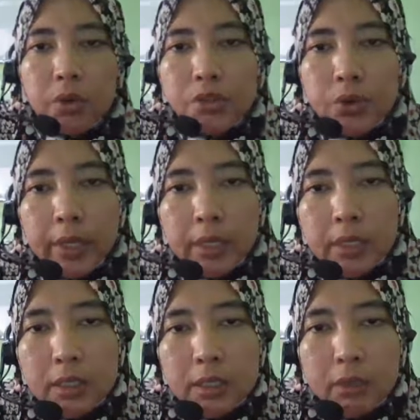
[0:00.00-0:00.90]
it's not in
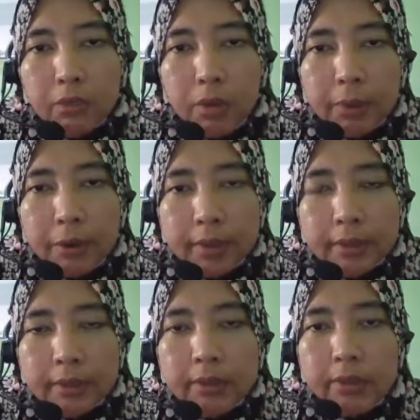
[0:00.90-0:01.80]
the third form,
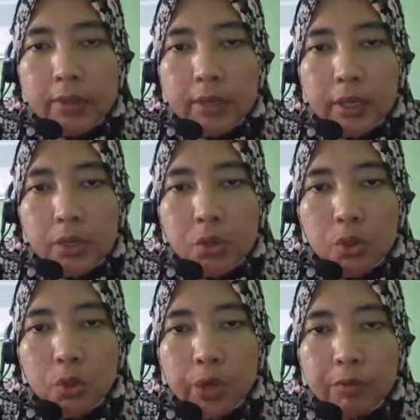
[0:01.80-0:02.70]
right? Okay, so
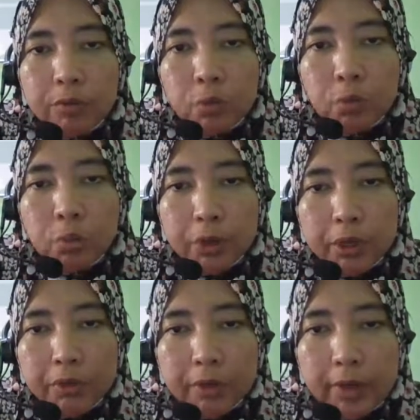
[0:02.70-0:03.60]
you have to
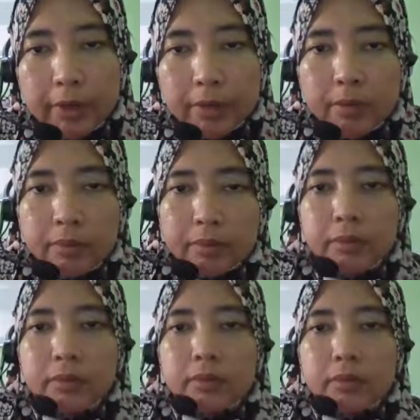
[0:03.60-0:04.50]
modify.
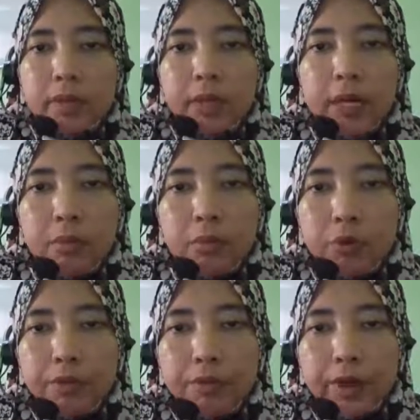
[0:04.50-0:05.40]
Okay,
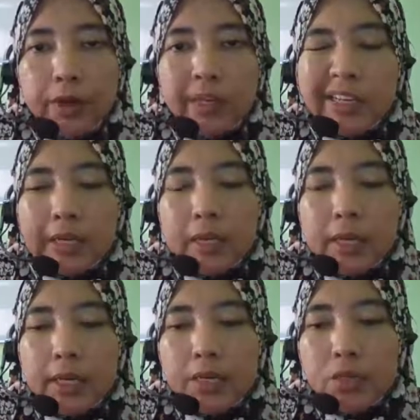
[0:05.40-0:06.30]
modify.
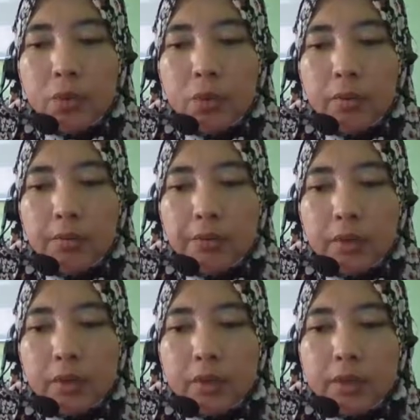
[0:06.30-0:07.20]
Okay, so
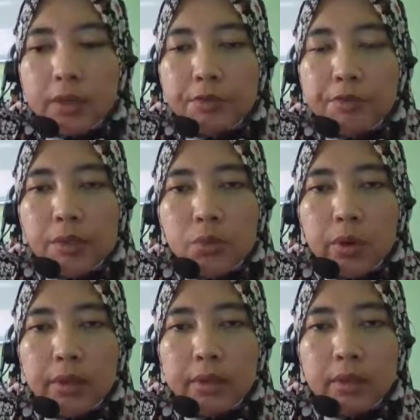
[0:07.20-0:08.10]
the first
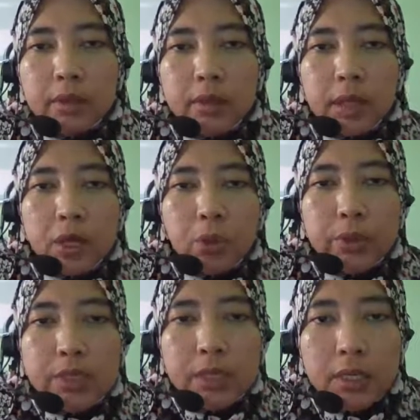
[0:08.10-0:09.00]
one,
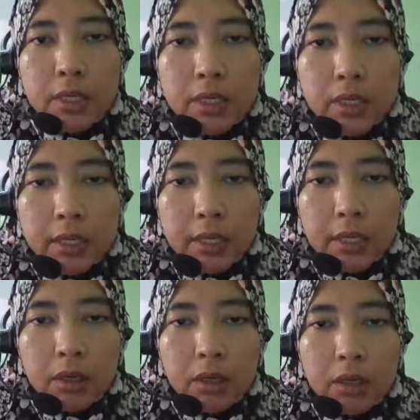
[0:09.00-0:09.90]
we see,
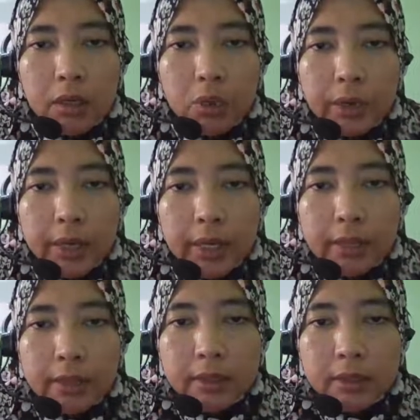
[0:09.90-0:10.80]
look
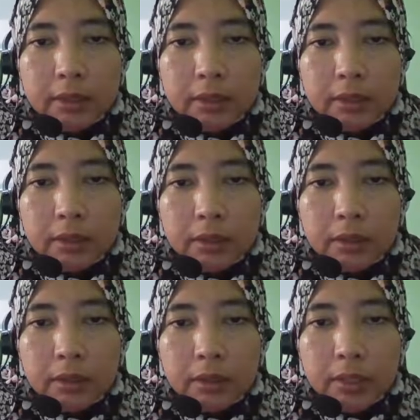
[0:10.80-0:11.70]
at the
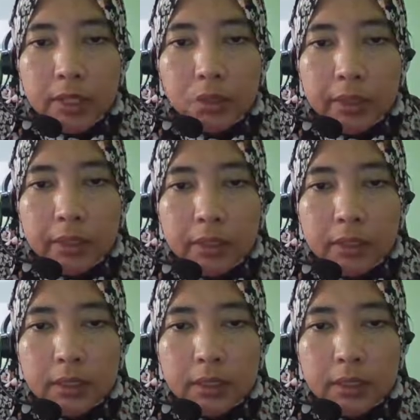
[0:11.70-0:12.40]
this one,